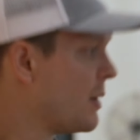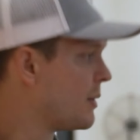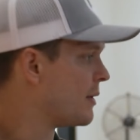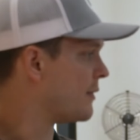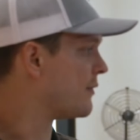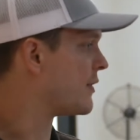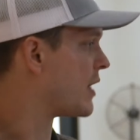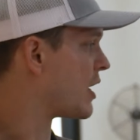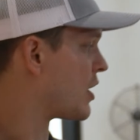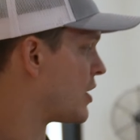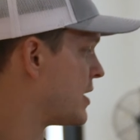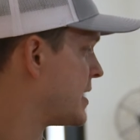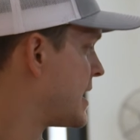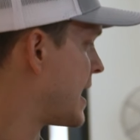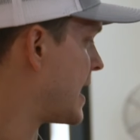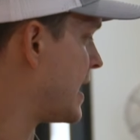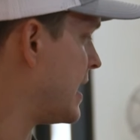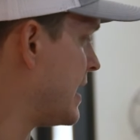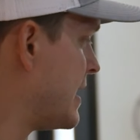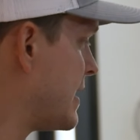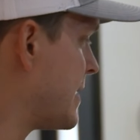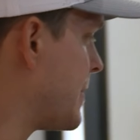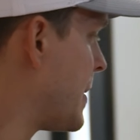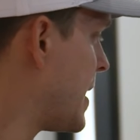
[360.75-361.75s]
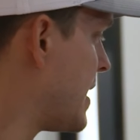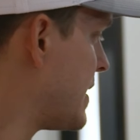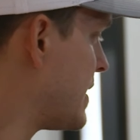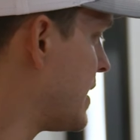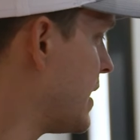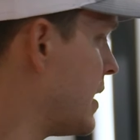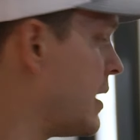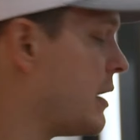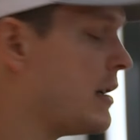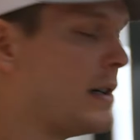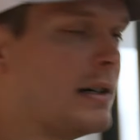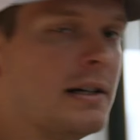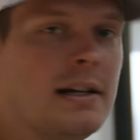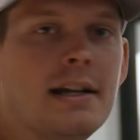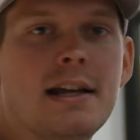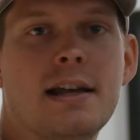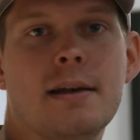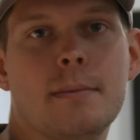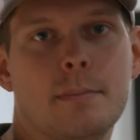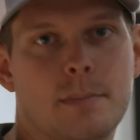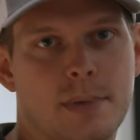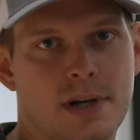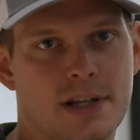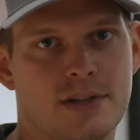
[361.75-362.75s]
We've got our dining space here,
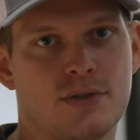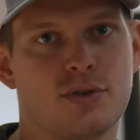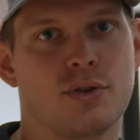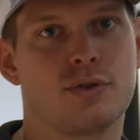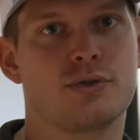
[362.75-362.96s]
but it's